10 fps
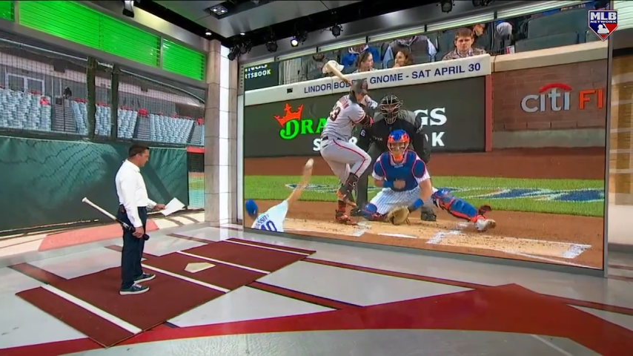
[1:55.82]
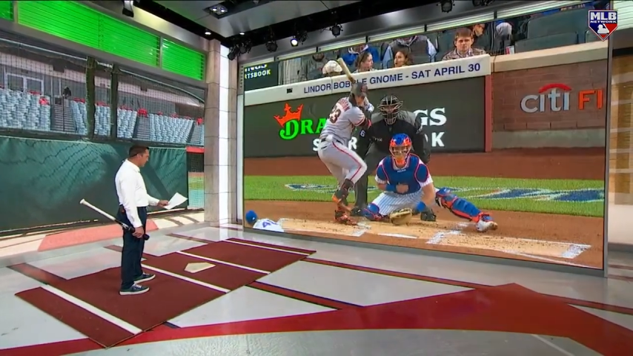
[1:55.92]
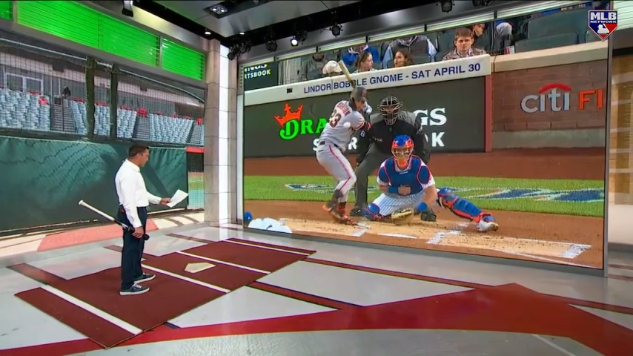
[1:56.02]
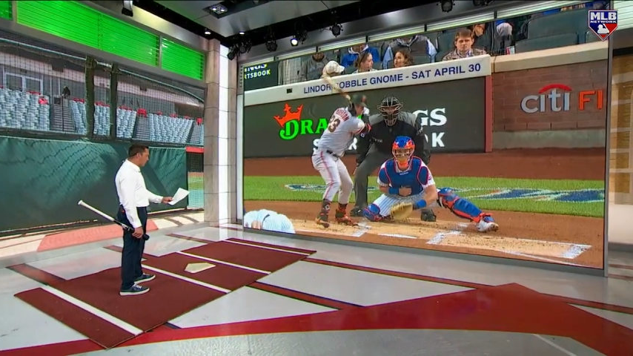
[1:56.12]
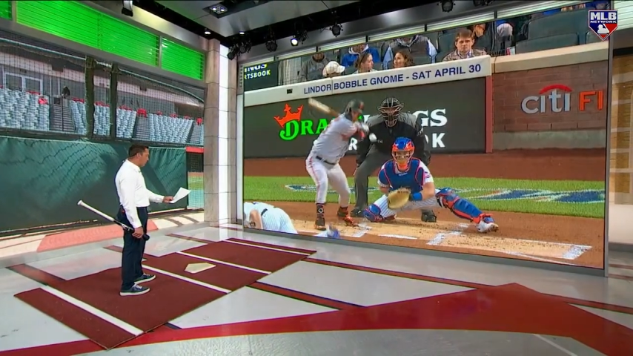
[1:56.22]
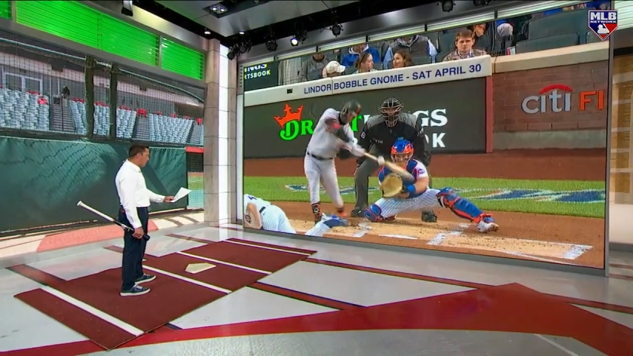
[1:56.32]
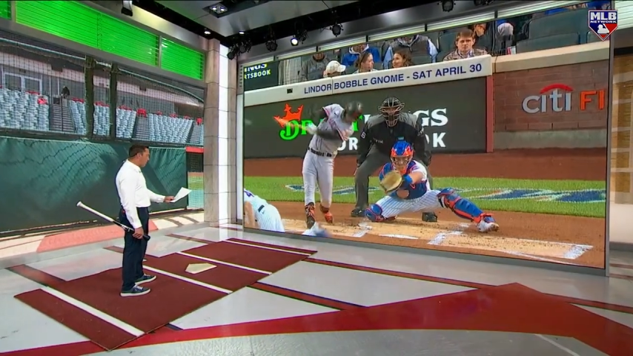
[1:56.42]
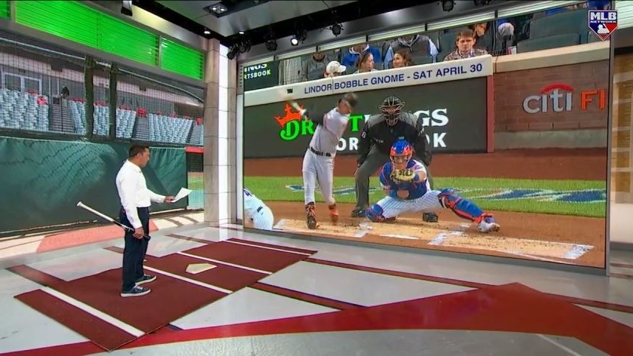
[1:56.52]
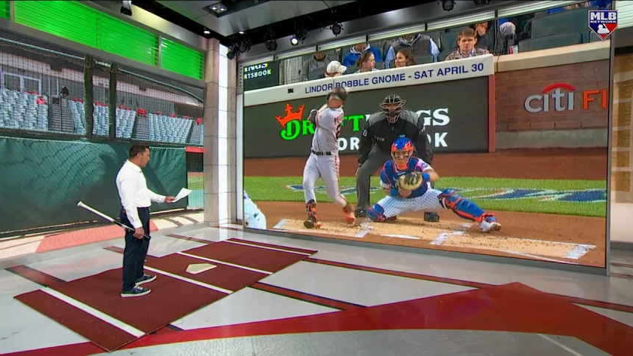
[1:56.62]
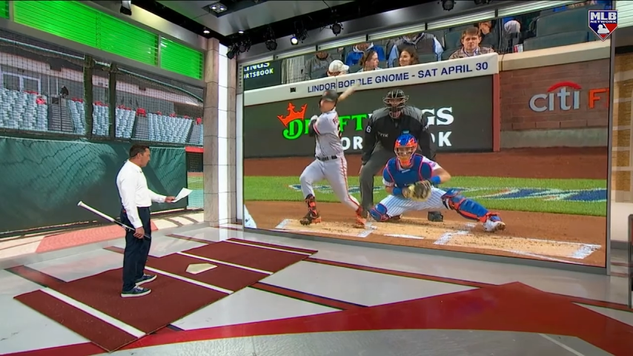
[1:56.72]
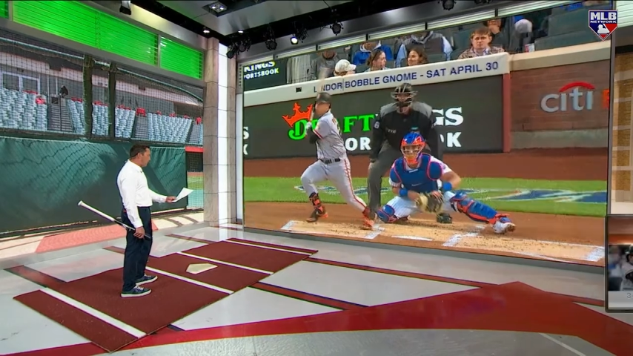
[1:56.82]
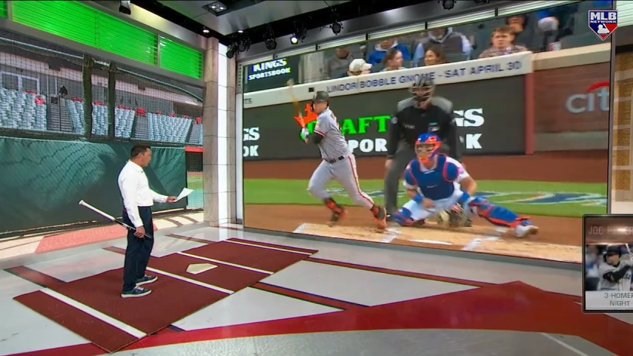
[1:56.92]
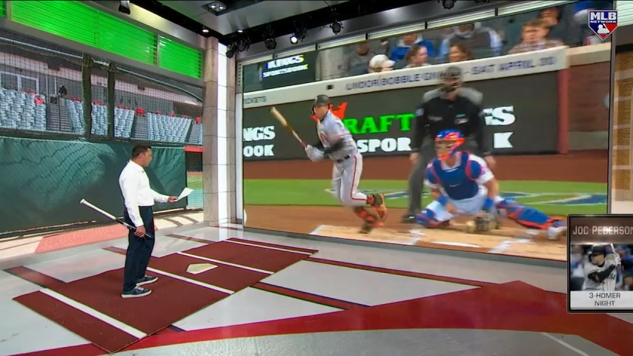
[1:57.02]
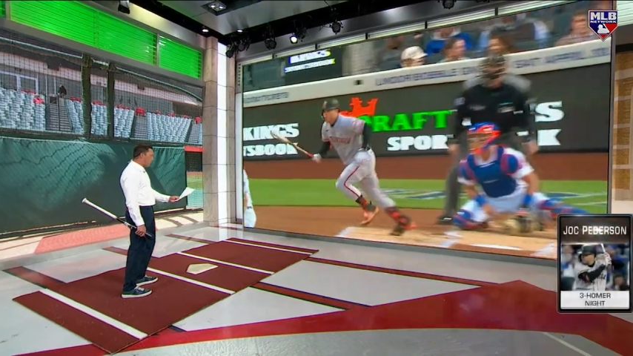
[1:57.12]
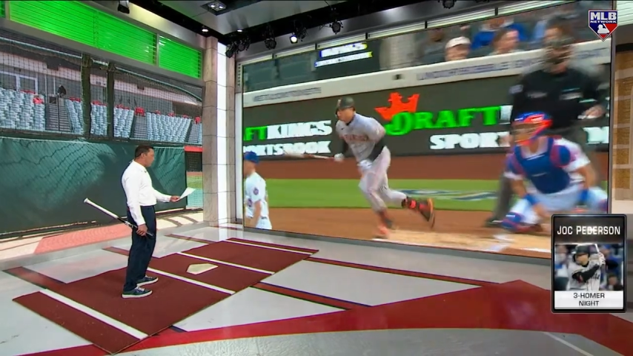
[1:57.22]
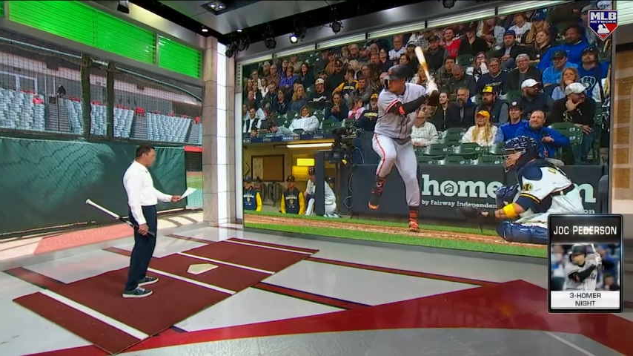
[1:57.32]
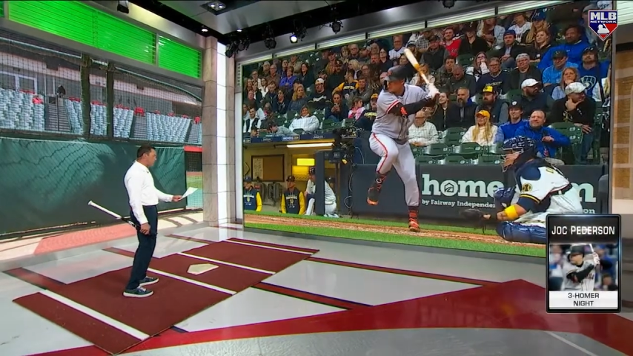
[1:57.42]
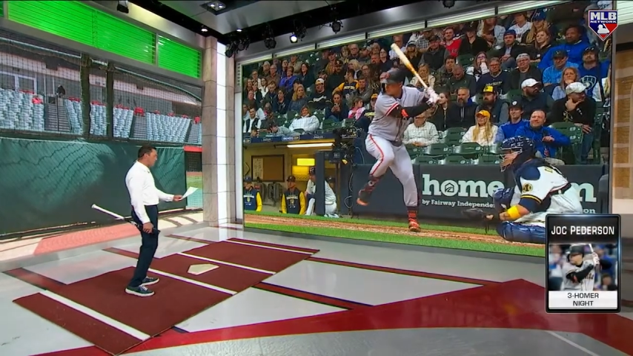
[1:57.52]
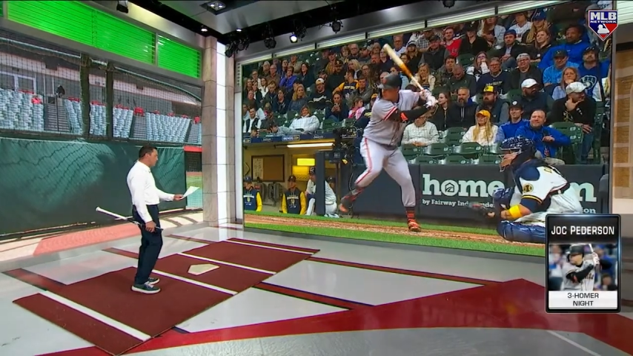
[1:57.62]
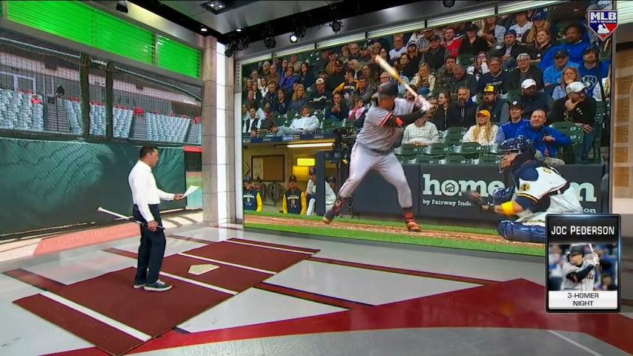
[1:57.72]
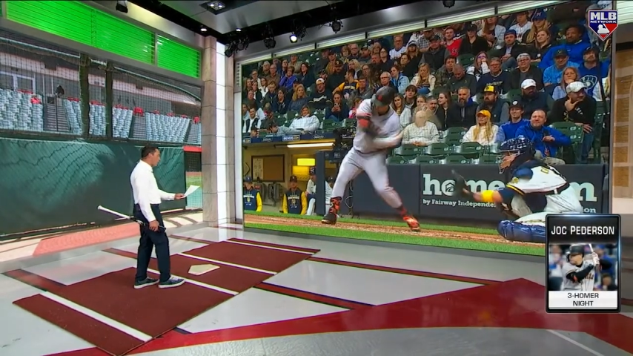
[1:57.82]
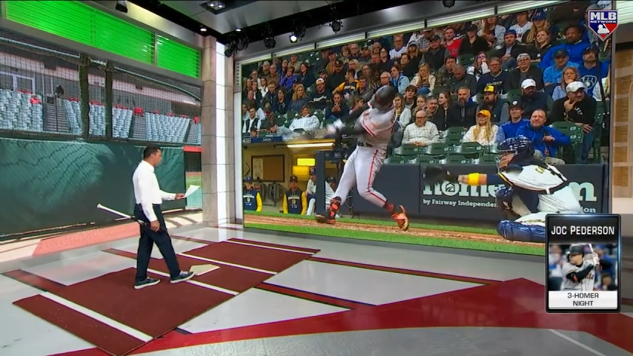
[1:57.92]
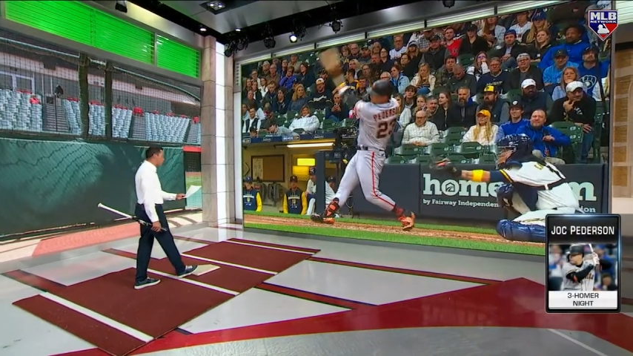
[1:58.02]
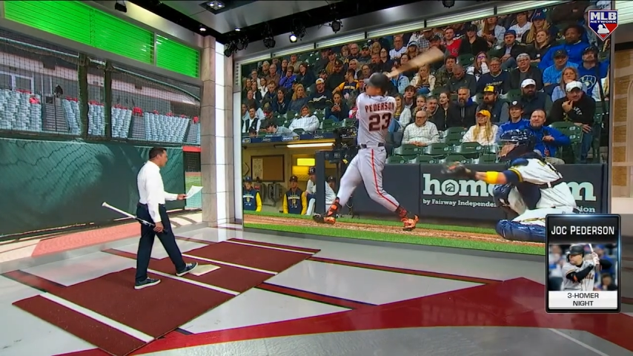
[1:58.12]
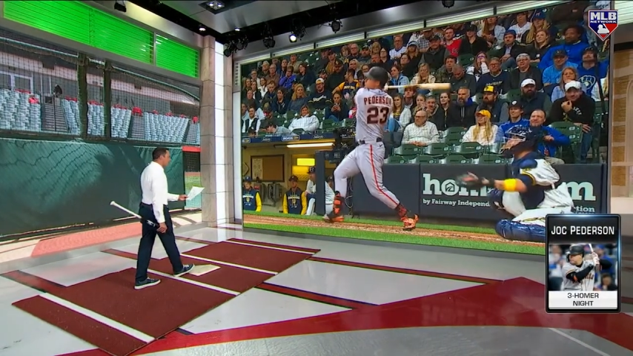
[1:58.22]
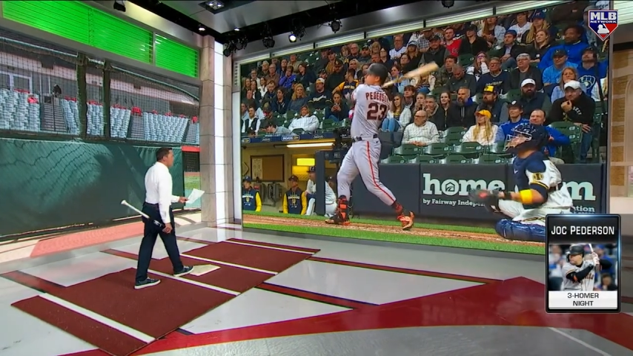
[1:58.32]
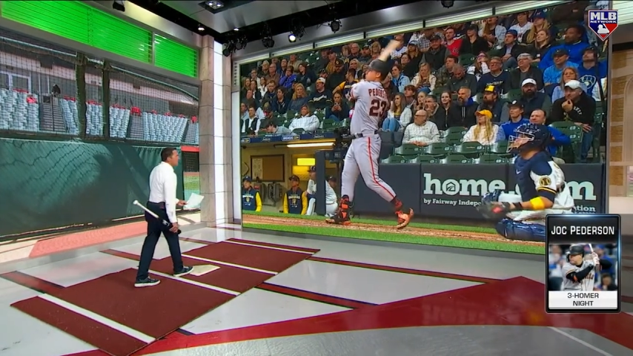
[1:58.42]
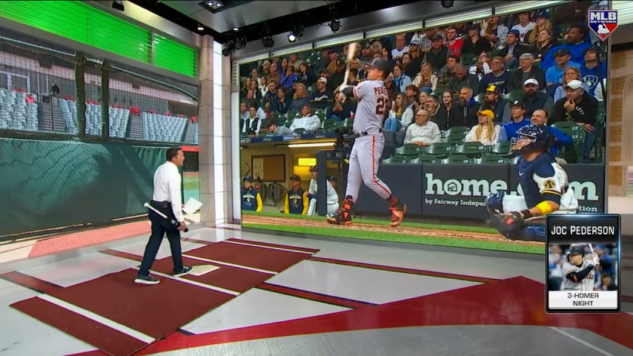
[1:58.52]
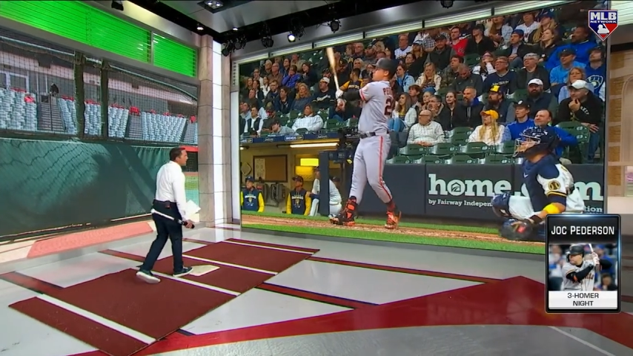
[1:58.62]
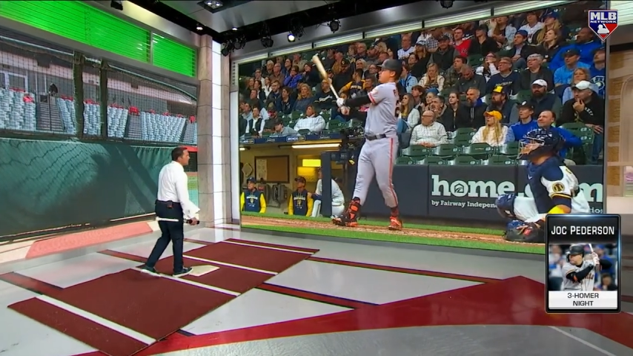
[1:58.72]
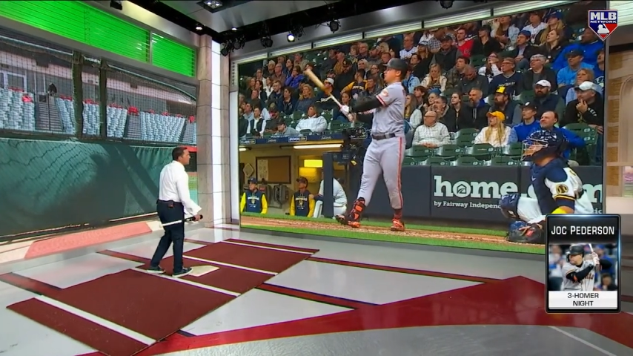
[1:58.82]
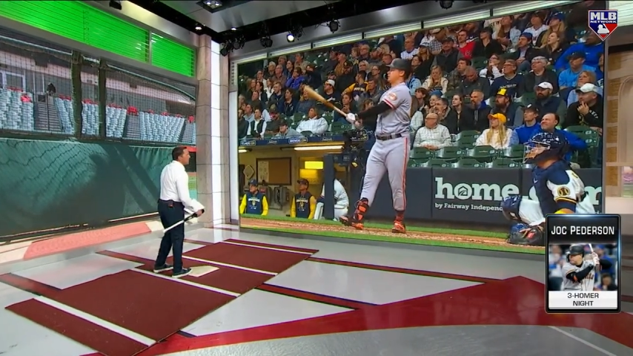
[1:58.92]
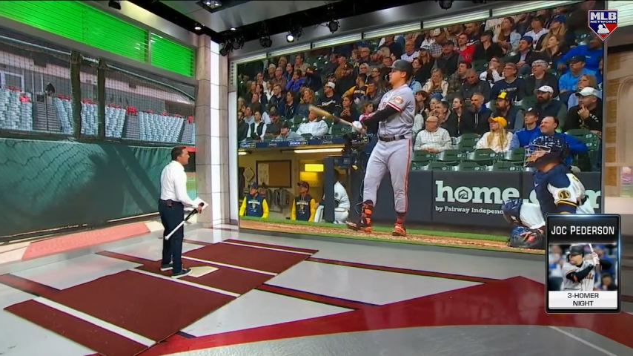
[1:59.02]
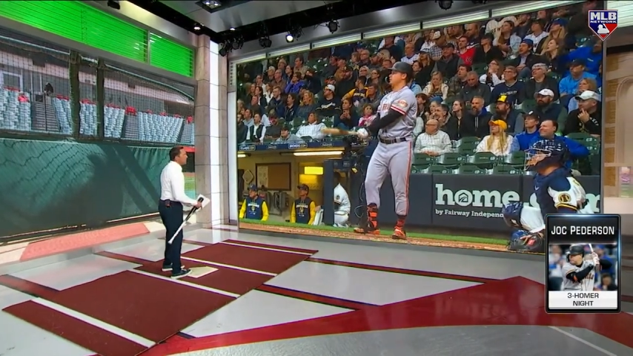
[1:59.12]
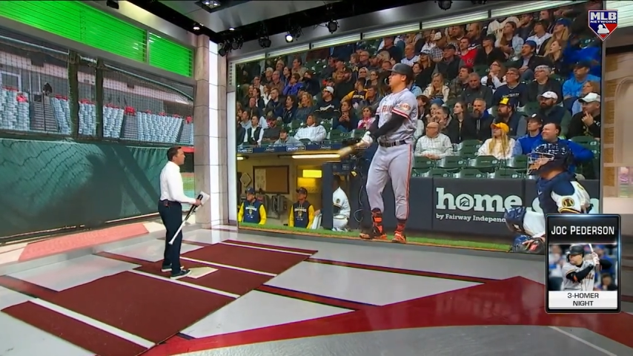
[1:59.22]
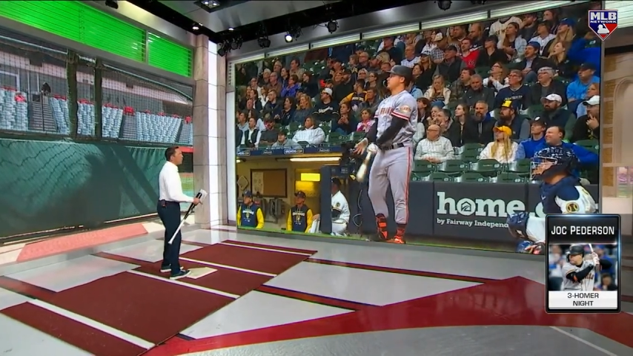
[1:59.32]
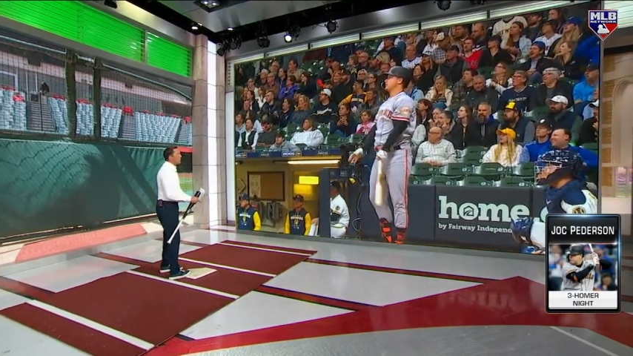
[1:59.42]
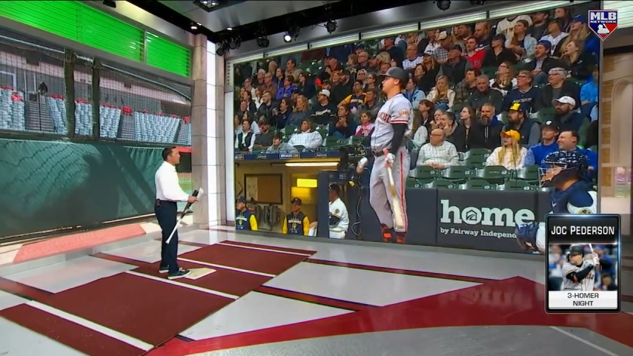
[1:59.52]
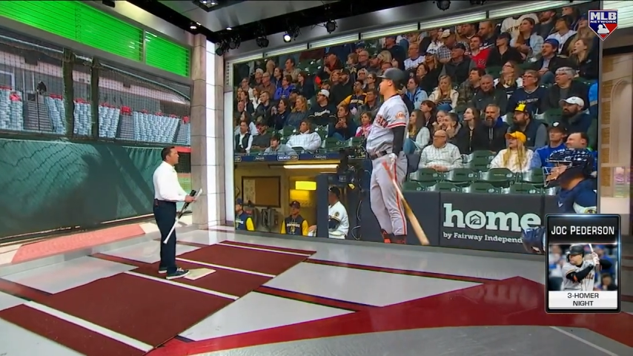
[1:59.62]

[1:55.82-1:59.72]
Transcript: Nobody's mouth can be seen.